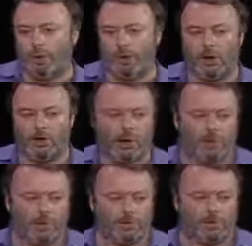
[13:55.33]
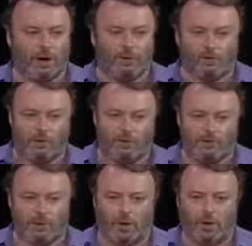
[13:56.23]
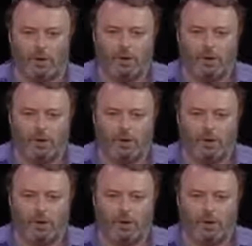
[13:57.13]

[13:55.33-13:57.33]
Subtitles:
readily able to find if you haven't read